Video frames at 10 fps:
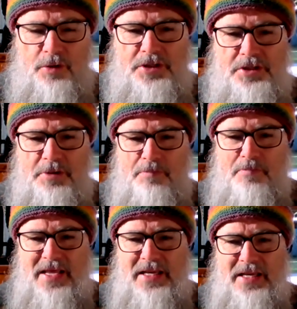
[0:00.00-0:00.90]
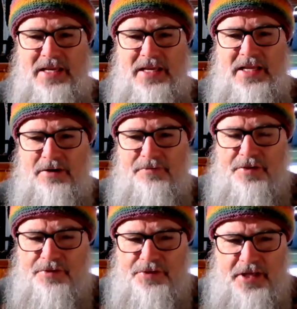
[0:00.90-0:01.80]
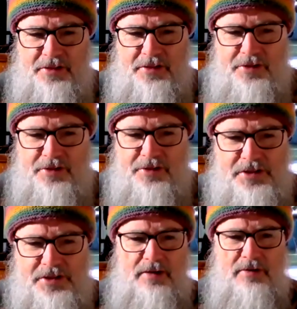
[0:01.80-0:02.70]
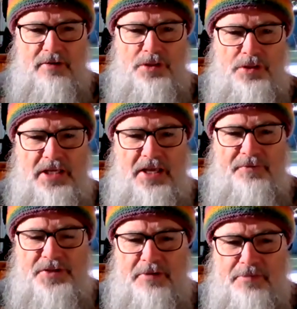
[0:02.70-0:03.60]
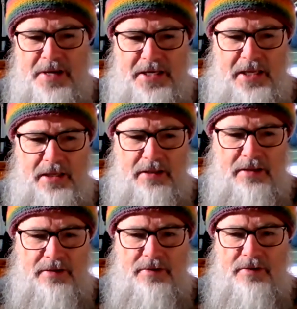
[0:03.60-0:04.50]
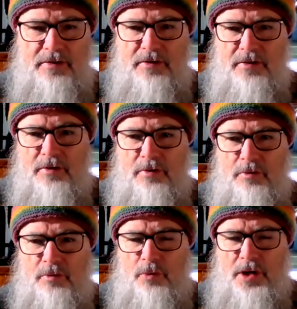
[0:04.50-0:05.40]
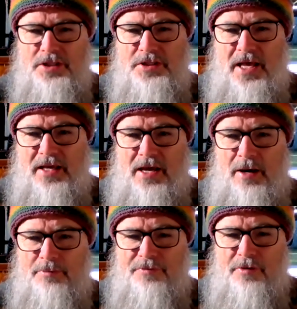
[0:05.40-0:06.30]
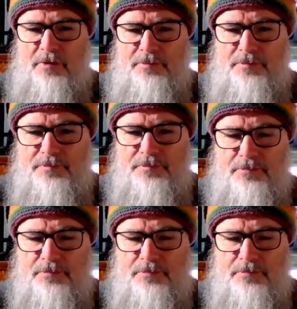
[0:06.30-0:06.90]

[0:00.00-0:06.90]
What is the meaning of the thing that I see? What gives it meaning? Where does that come from?